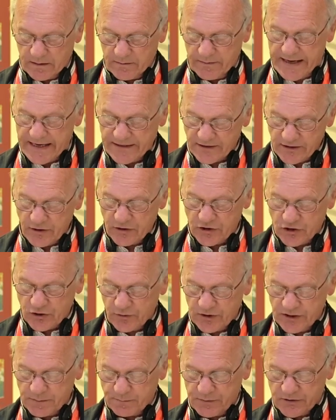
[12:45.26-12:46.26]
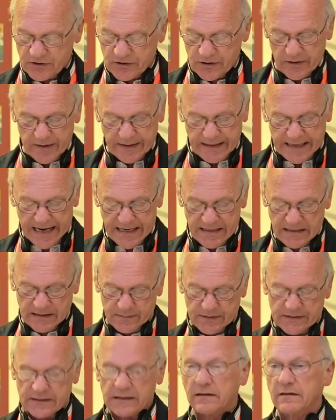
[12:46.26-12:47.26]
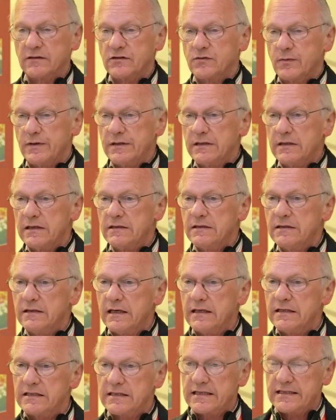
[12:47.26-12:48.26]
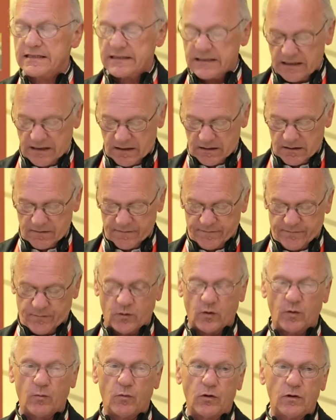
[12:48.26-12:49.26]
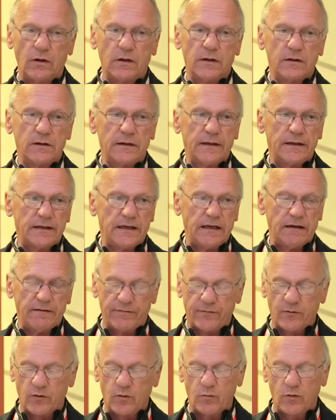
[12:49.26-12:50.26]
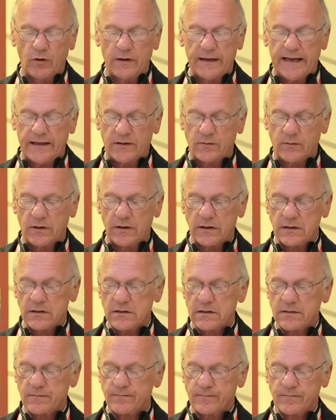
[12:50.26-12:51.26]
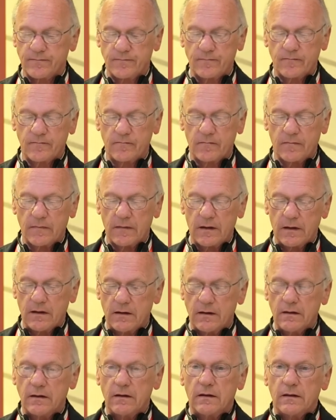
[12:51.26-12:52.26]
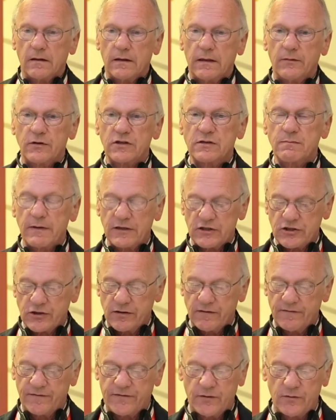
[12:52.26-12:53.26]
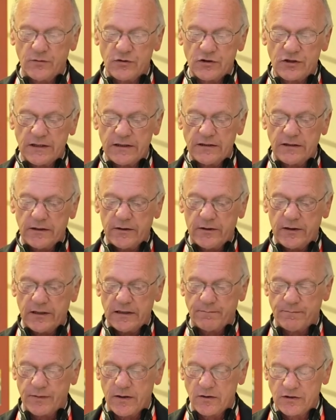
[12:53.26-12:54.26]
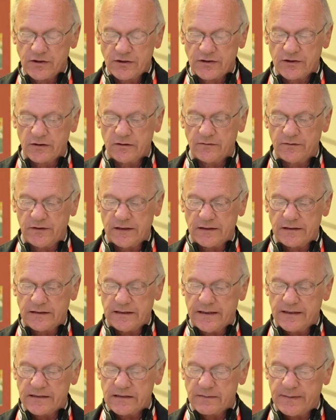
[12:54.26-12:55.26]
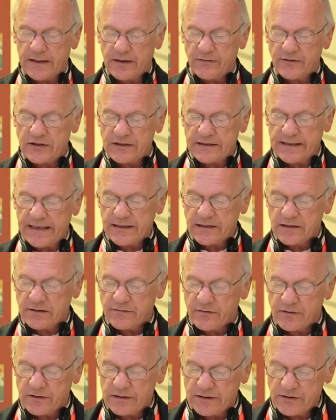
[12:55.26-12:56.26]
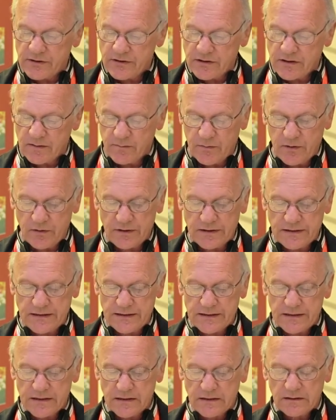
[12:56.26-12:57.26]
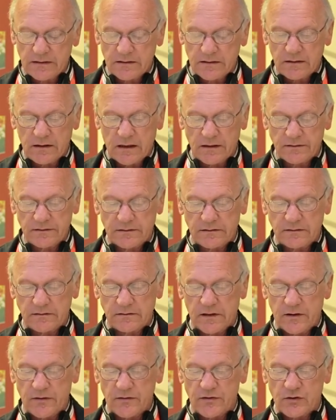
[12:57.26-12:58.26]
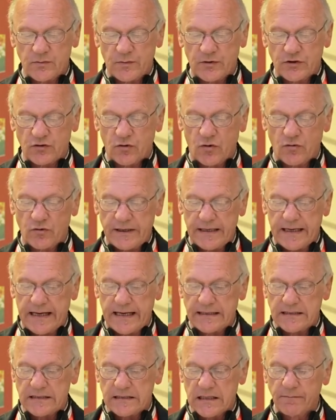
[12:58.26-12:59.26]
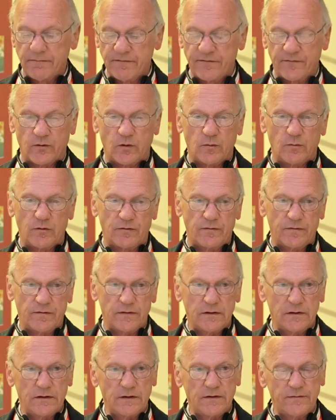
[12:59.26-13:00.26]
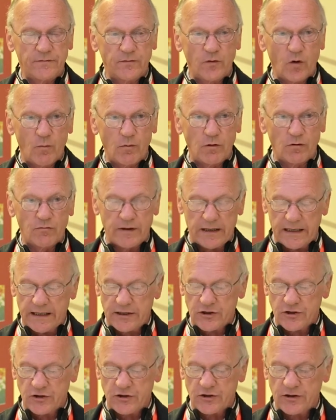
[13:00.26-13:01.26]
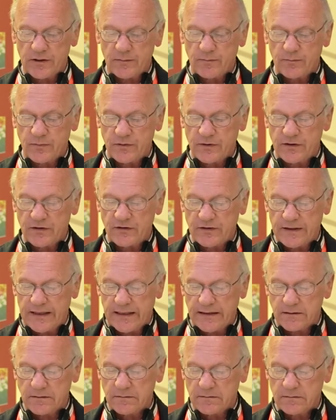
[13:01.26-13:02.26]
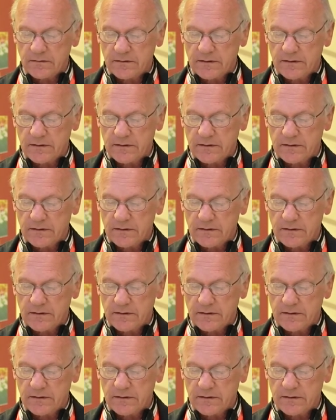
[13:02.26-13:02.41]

They had no choice but to locate themselves within the existing formal and informal networks. There was much confusion in the early post-Soviet years about the state of religious communities, other than those which already had some form of formal relationship with the state.